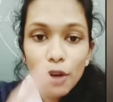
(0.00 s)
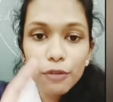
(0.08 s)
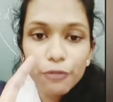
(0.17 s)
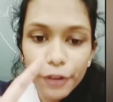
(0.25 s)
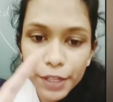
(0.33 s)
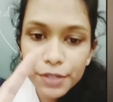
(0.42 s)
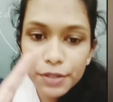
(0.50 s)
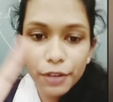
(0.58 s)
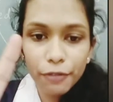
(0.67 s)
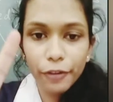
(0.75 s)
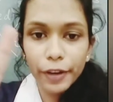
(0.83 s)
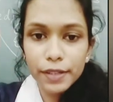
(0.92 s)
First
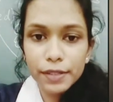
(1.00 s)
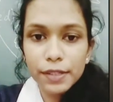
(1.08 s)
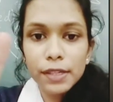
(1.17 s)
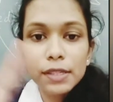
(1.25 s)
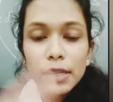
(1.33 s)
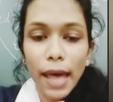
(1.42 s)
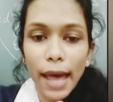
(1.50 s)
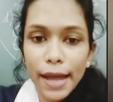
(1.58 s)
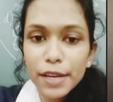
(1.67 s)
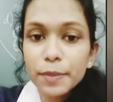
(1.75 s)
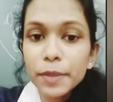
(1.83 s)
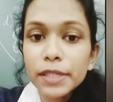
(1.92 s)
difference is
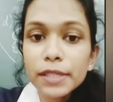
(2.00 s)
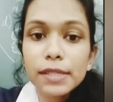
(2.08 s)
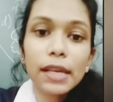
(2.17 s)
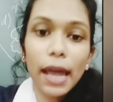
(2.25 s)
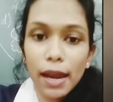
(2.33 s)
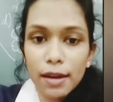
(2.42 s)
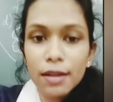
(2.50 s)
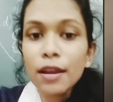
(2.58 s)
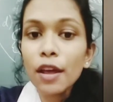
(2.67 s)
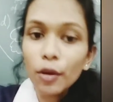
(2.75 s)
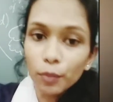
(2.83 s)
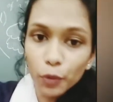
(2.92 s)
animals can
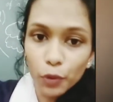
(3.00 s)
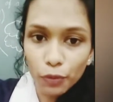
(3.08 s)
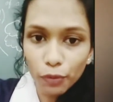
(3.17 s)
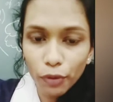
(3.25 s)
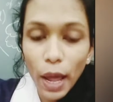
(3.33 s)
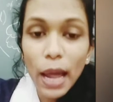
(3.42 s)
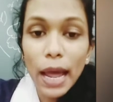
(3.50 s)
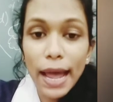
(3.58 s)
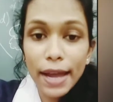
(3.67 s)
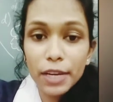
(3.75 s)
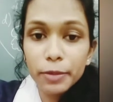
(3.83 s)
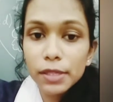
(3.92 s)
move.
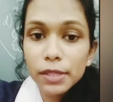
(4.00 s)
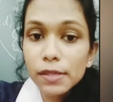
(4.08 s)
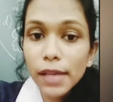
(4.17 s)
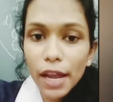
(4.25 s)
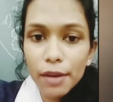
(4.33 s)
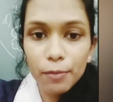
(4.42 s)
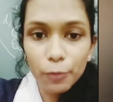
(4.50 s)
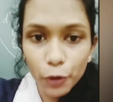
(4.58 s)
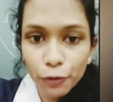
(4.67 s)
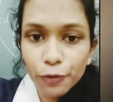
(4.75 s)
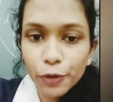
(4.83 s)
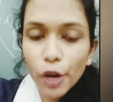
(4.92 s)
Animals can
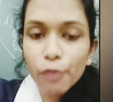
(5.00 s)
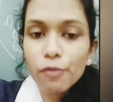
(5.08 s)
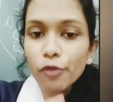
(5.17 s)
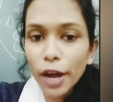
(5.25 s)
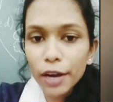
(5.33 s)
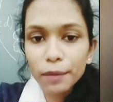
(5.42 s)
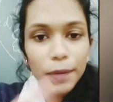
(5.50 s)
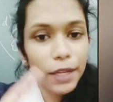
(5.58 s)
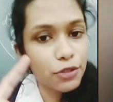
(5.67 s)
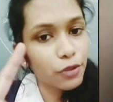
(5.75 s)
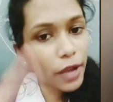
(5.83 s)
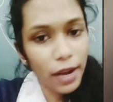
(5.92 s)
move from one place
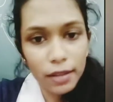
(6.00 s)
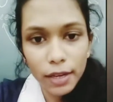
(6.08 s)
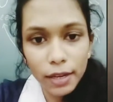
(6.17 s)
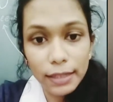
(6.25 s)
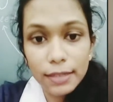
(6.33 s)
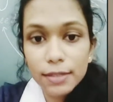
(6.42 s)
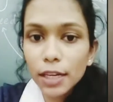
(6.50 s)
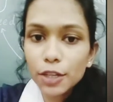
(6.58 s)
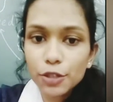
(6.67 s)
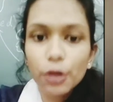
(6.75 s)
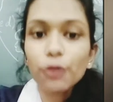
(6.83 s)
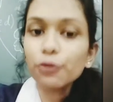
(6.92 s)
to another in
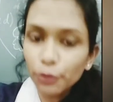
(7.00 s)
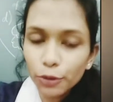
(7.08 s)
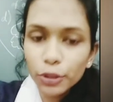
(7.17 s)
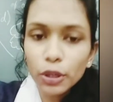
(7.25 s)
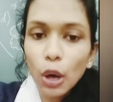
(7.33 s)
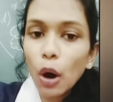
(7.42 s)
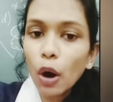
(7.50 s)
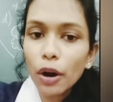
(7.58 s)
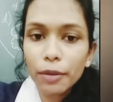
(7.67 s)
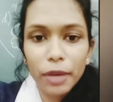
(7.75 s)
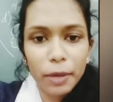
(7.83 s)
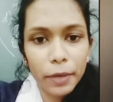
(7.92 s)
search of food or
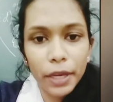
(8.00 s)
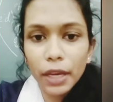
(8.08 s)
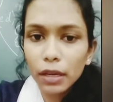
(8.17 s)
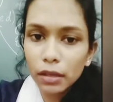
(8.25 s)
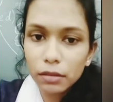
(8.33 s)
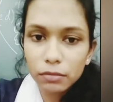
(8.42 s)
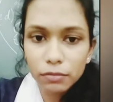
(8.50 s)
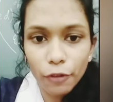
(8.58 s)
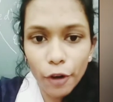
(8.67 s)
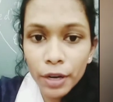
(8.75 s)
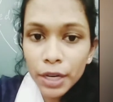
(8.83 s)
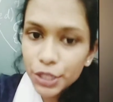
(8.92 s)
maybe
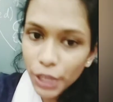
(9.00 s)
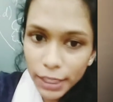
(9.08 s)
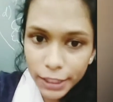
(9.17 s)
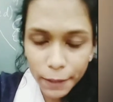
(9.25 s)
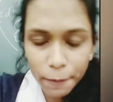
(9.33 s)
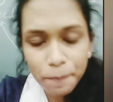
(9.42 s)
for shelter.